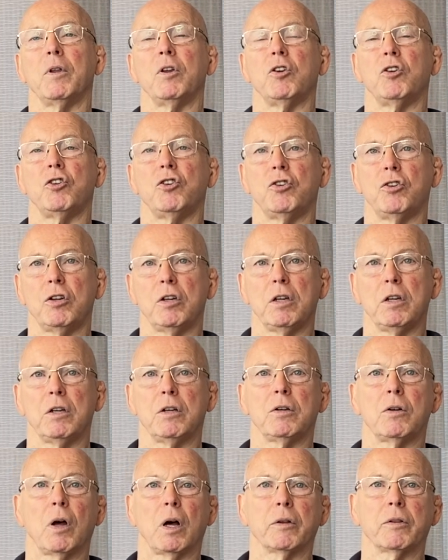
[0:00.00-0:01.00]
She
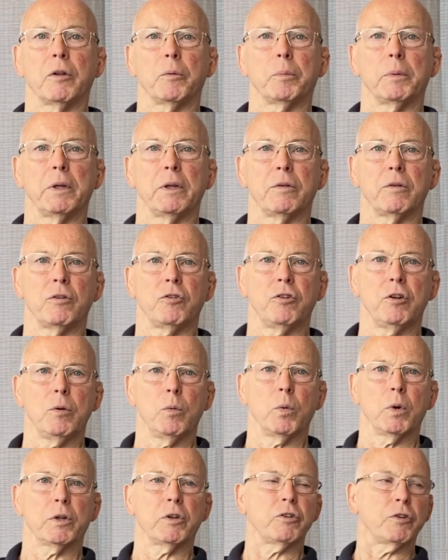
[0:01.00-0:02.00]
talked to the police. She
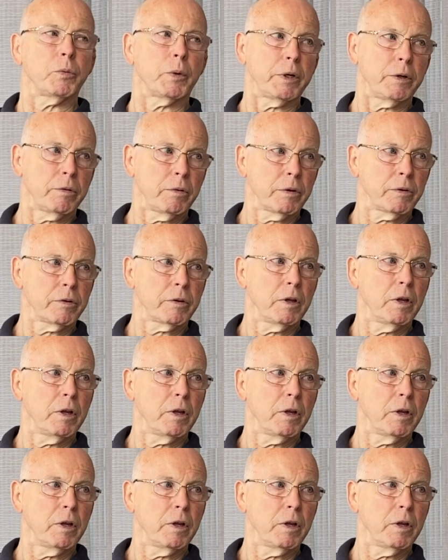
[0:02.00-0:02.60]
worked as a waitress.